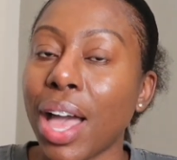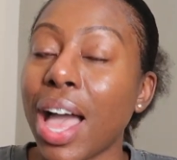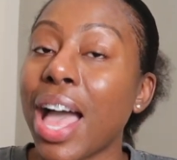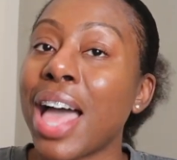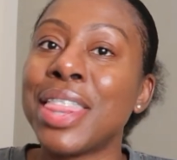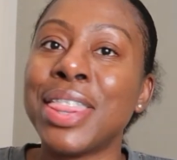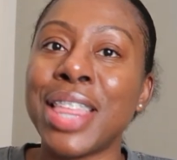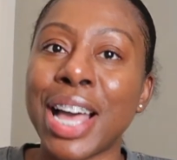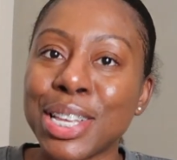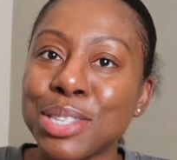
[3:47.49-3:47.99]

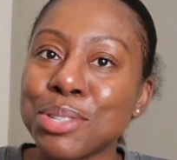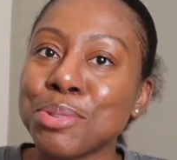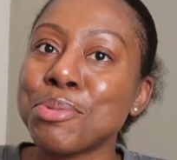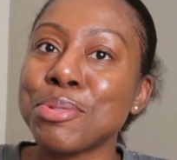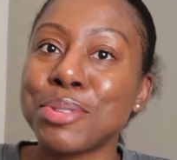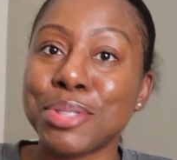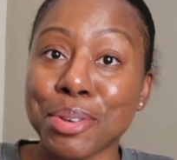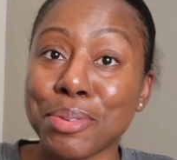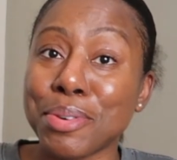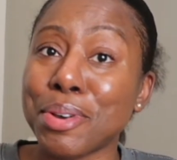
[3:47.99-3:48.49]
And that's
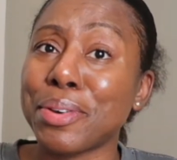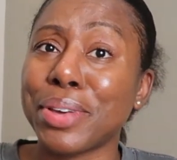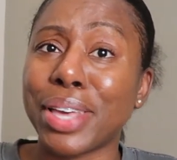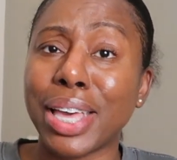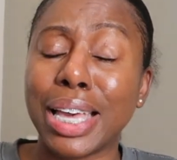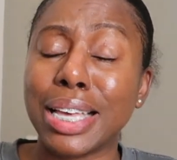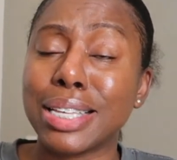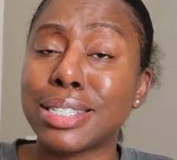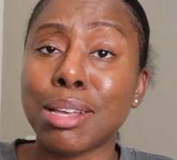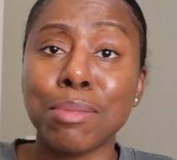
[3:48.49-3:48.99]
also
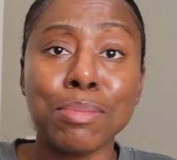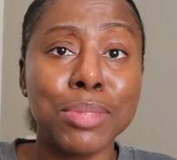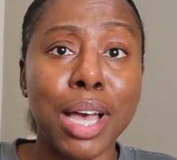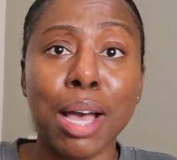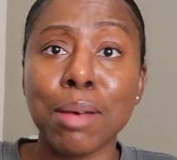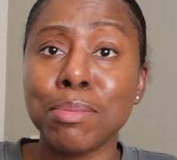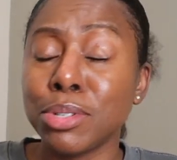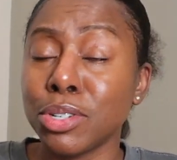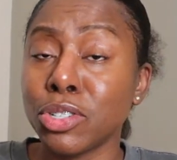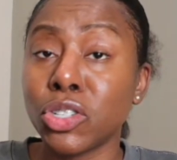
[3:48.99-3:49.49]
okay.
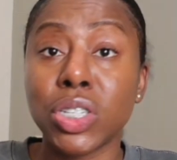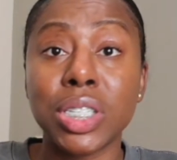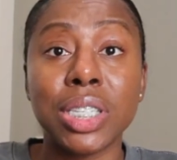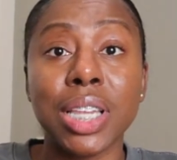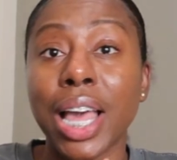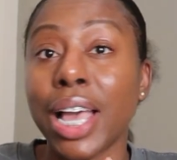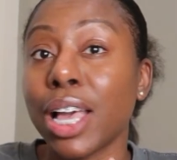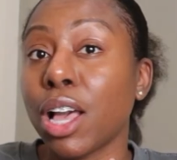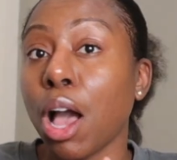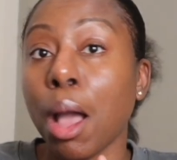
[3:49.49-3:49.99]
Sometimes you're just
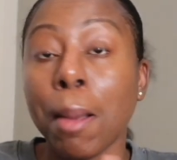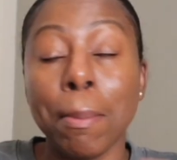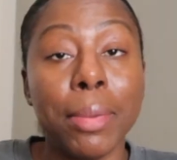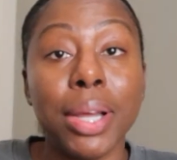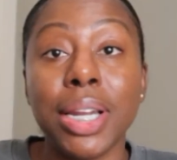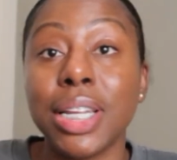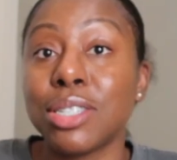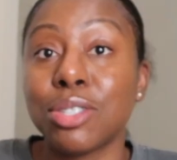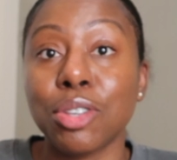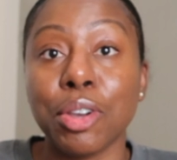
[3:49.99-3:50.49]
like, I'm
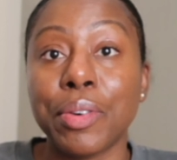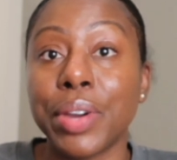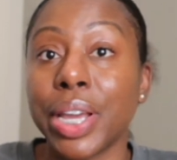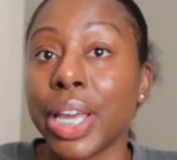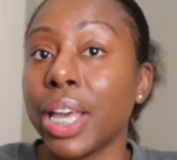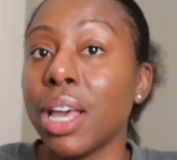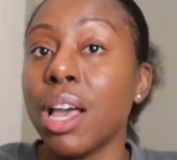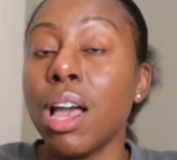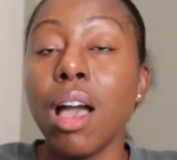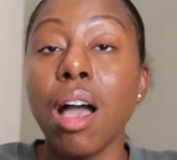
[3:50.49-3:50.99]
really
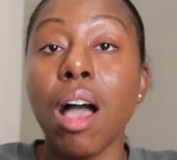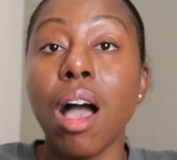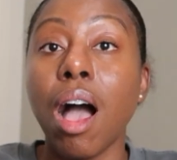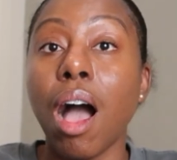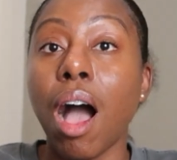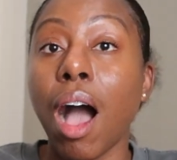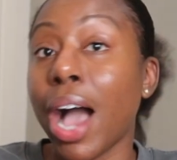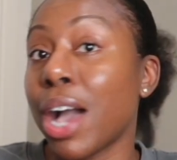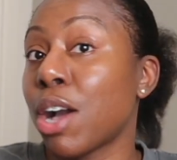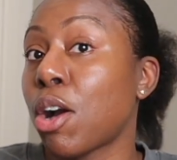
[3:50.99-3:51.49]
sorry,
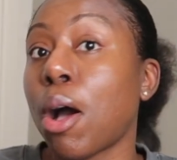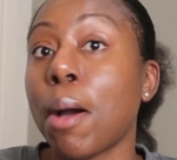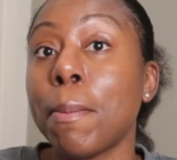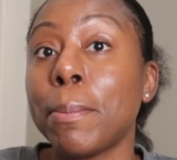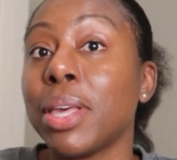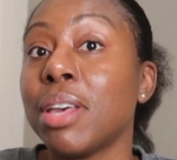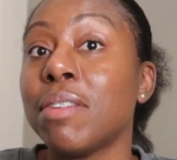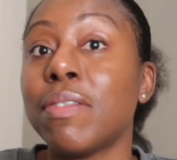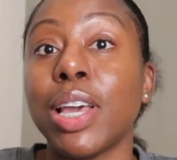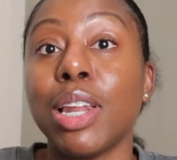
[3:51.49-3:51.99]
I can't
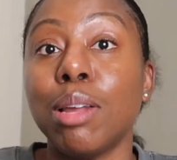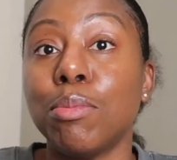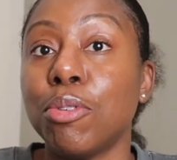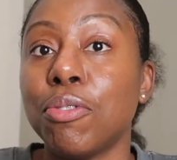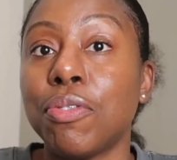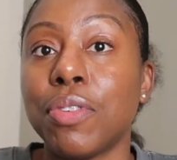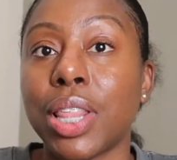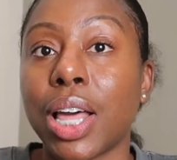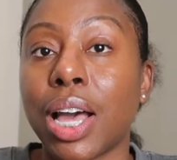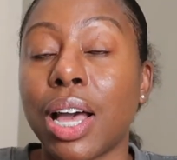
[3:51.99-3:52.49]
be available
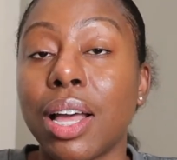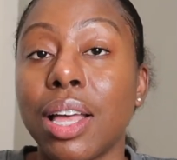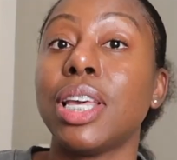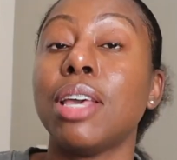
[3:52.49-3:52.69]
for that.